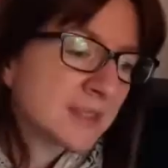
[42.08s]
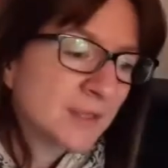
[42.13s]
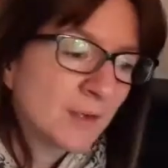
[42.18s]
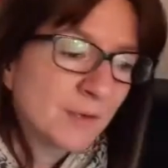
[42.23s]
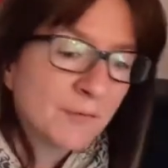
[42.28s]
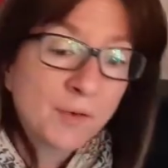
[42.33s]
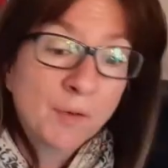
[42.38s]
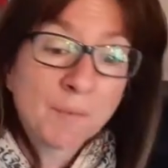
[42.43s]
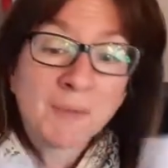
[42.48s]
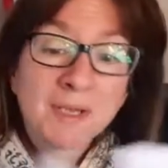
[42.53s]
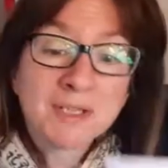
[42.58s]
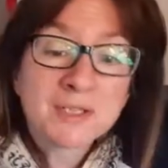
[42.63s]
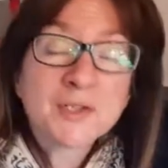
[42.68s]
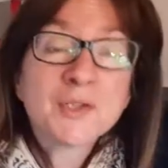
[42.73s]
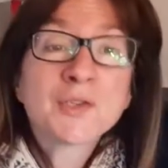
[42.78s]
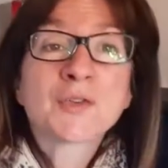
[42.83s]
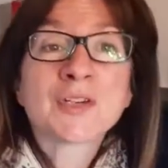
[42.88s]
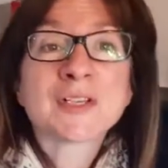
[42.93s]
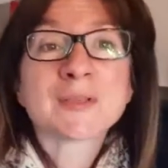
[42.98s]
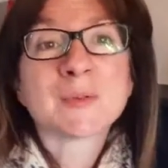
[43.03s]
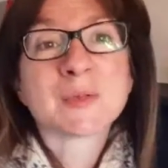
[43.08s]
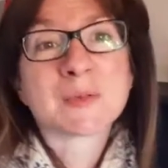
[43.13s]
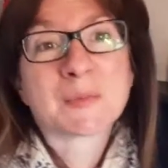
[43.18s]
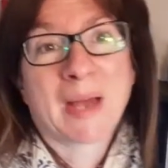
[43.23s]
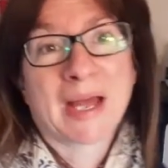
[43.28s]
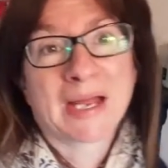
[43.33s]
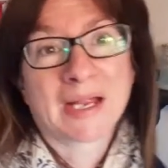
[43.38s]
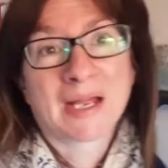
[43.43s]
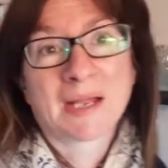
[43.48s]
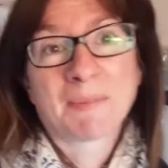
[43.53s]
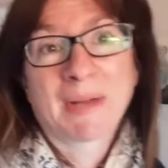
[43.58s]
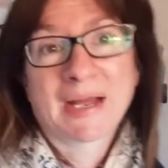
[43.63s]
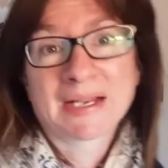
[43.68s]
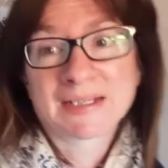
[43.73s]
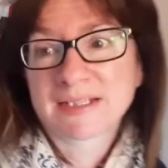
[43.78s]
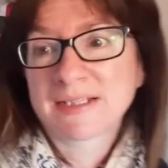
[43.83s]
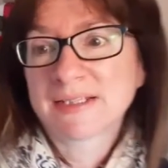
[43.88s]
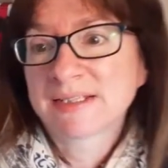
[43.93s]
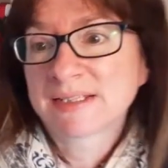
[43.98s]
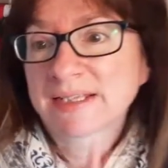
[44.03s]
So I've got my two Christmas
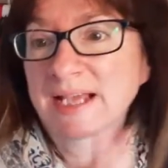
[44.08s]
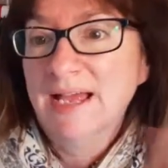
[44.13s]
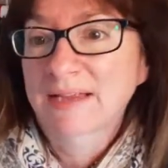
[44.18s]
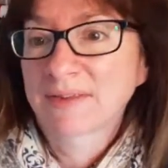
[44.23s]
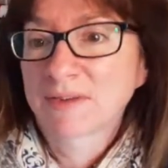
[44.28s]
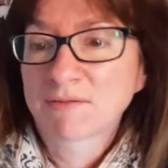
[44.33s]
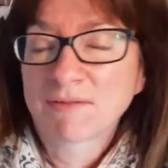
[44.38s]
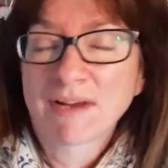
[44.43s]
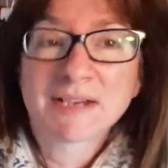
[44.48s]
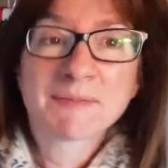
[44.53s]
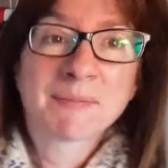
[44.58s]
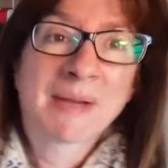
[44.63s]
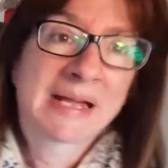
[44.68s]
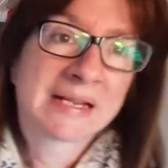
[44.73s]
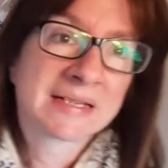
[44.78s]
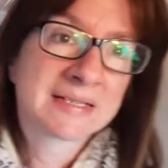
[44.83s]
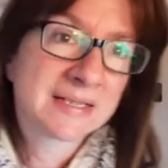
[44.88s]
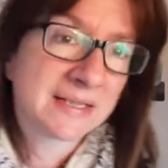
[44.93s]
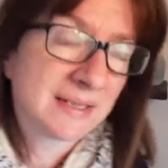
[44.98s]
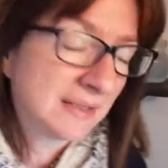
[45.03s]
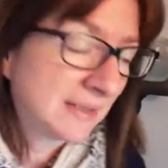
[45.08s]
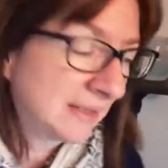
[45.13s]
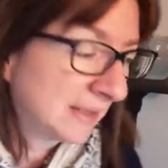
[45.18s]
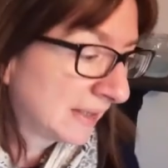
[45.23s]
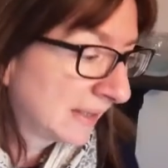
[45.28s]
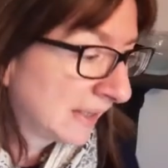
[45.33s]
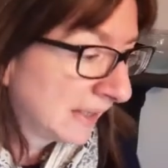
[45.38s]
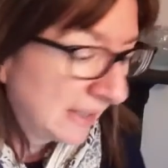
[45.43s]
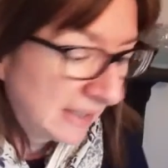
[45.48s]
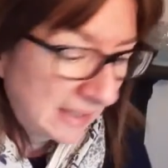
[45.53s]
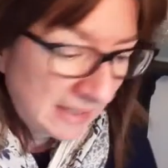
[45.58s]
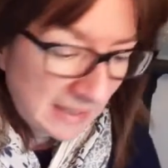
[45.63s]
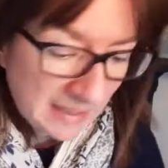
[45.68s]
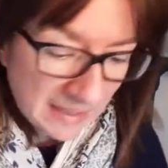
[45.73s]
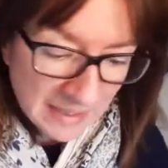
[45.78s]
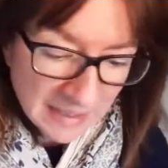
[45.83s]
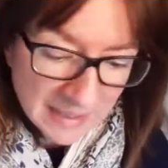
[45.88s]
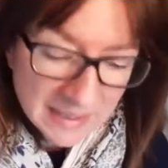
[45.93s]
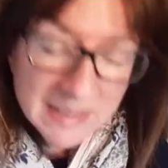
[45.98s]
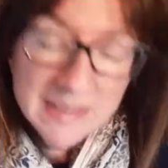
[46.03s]
patterns and the red pattern.
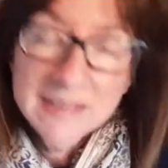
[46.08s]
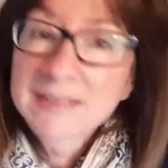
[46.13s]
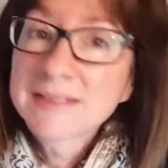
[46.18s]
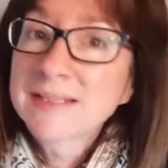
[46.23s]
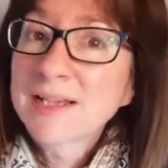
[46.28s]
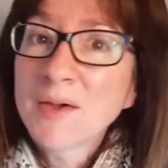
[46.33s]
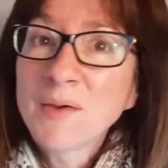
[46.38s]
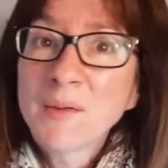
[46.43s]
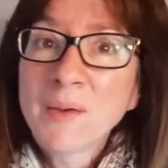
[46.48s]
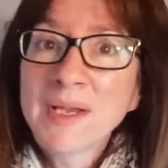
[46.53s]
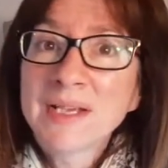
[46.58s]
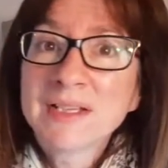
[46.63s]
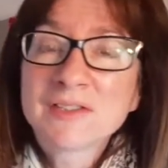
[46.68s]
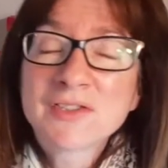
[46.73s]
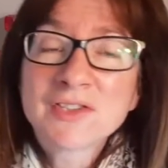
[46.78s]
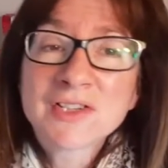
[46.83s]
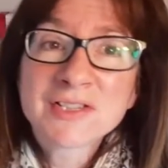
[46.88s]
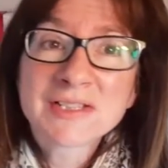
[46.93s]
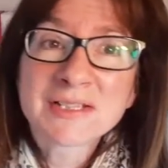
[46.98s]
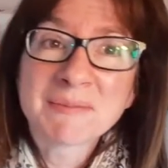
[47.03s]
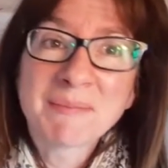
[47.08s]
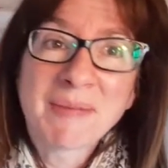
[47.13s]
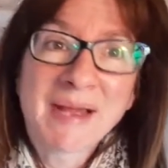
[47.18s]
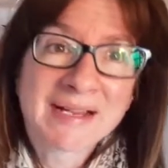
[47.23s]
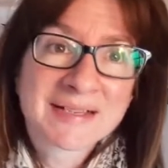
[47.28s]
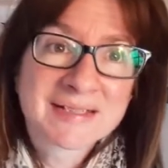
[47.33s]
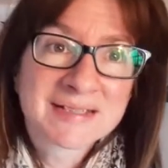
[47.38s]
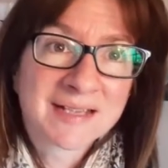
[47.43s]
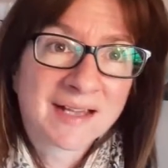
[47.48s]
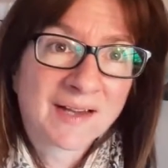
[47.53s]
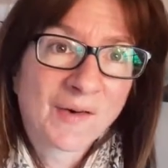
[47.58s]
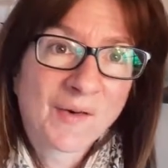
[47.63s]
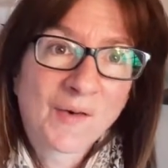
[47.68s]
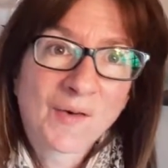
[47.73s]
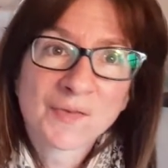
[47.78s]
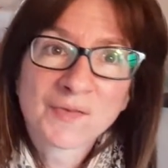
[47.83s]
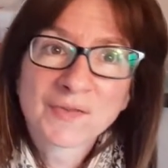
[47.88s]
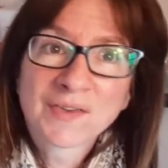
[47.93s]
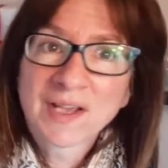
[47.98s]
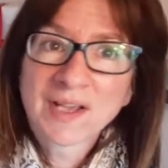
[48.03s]
So it's just a matter
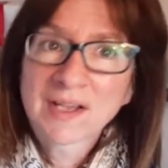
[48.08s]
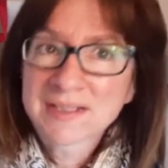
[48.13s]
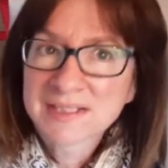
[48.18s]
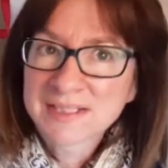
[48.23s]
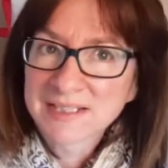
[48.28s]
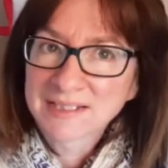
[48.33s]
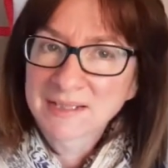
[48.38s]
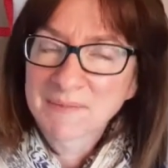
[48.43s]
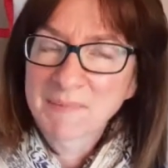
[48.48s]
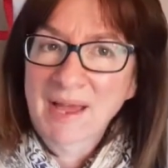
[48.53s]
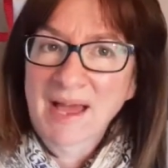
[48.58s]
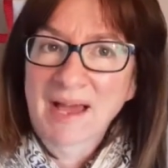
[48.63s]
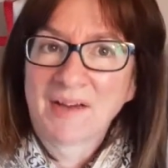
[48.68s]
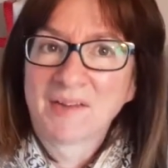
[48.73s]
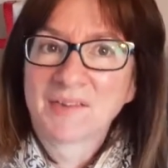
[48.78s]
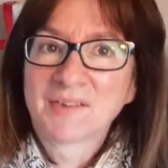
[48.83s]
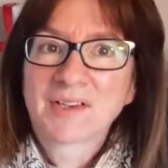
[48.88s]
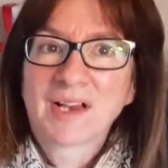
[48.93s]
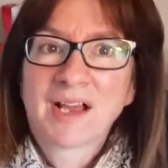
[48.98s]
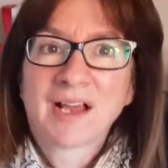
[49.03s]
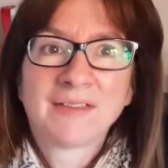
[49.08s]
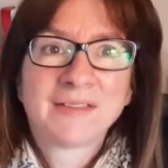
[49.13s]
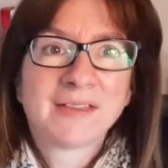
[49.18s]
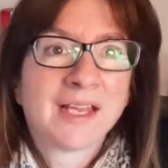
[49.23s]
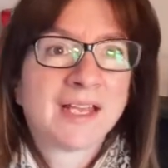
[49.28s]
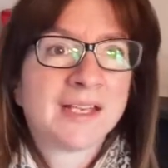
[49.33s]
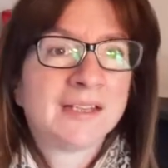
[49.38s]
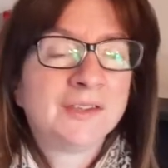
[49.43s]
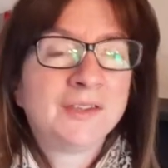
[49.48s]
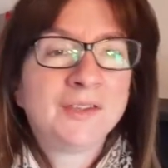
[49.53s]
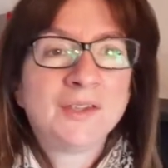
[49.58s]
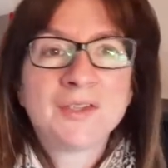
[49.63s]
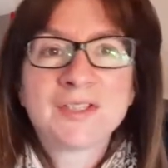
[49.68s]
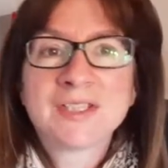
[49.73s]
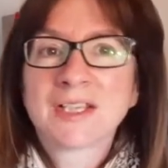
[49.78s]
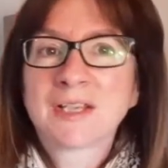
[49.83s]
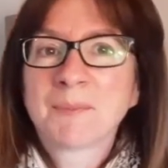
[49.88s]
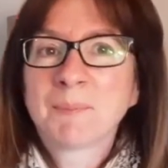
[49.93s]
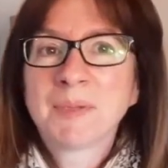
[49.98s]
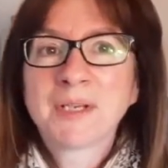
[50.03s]
of cutting them out and then
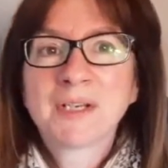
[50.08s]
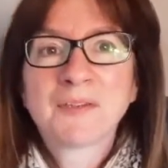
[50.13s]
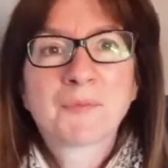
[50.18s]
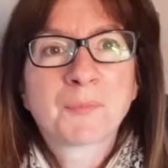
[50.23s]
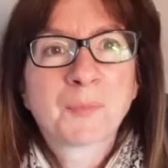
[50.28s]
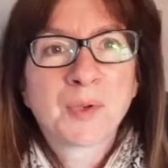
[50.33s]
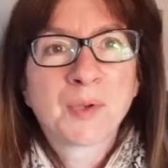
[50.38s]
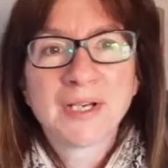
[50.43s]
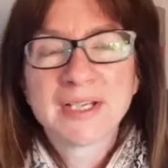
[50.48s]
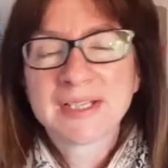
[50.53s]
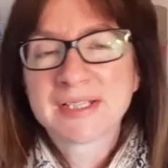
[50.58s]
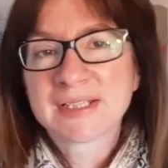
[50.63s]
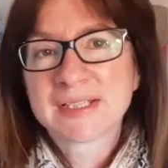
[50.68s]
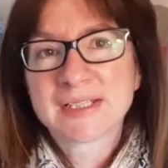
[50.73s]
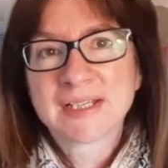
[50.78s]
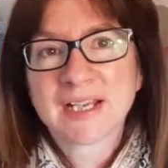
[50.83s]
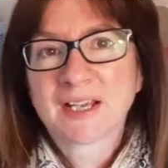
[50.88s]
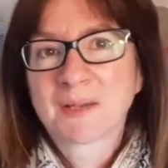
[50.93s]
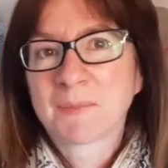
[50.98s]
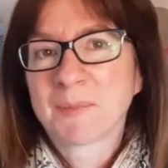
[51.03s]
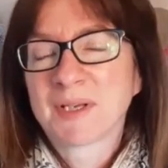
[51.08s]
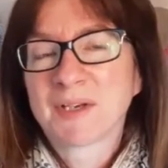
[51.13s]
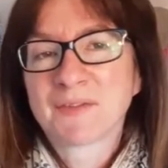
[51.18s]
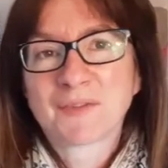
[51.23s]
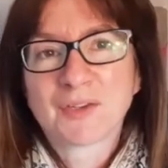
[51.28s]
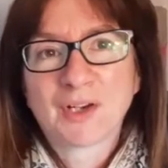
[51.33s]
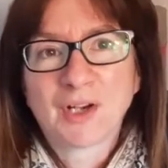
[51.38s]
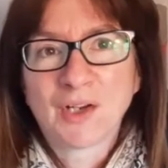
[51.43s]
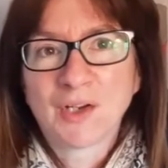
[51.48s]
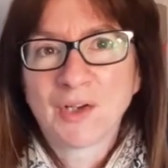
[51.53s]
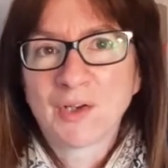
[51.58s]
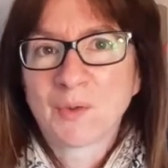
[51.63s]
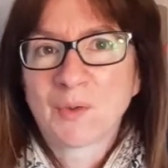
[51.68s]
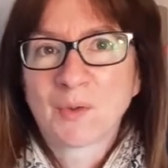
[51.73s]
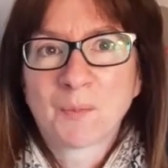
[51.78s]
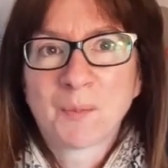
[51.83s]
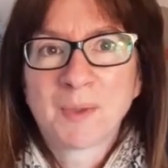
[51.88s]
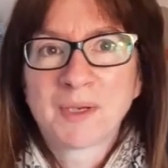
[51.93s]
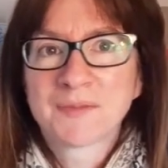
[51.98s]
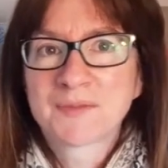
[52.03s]
using a bit of Prit stick, a bit of glue,
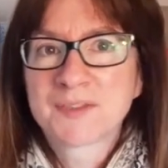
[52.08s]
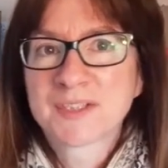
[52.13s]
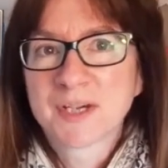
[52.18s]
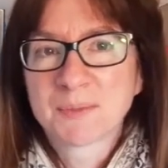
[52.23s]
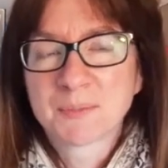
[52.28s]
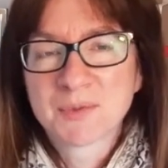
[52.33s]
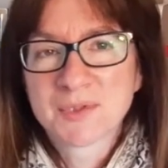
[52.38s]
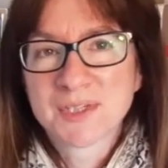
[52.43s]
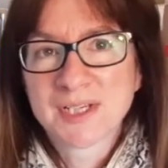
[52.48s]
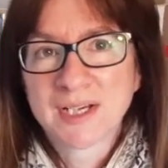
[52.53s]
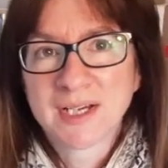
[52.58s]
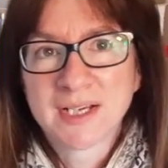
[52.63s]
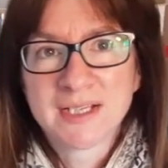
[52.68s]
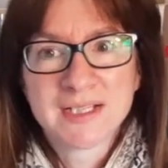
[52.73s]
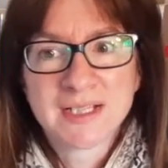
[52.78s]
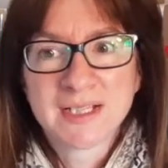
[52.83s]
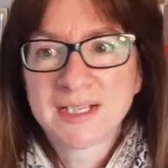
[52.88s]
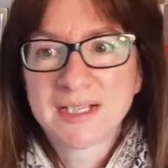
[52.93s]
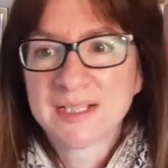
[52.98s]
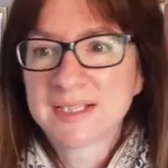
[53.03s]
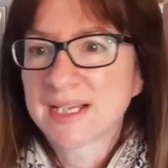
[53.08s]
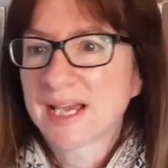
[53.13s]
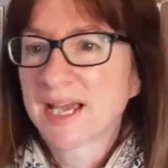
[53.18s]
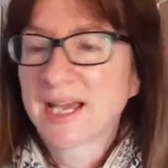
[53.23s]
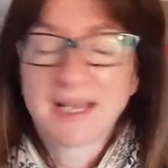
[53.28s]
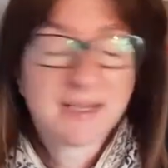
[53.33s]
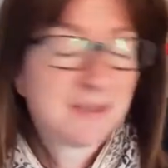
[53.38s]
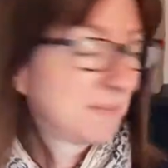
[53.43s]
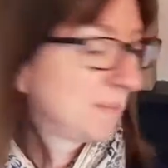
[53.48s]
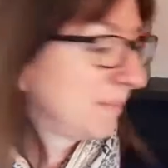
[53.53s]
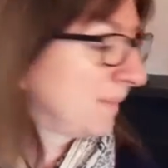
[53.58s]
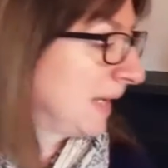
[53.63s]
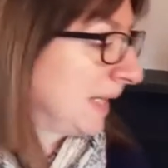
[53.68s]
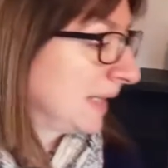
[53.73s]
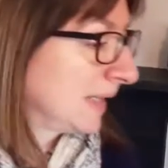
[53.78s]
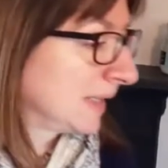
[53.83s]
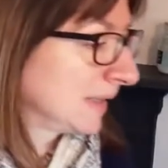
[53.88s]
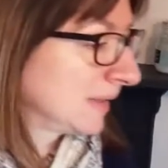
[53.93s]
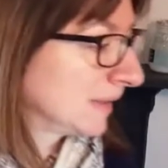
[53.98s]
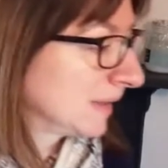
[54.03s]
or a bit of double-sided, and
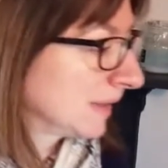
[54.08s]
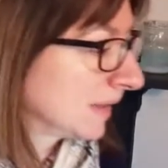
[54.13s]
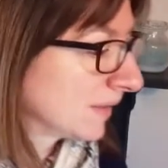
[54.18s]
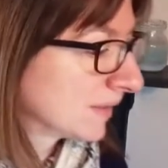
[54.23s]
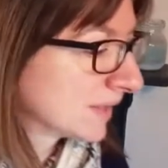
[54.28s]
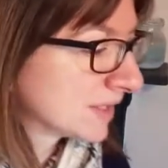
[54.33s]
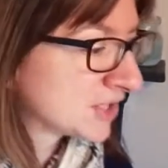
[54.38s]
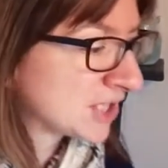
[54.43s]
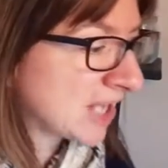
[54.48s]
making the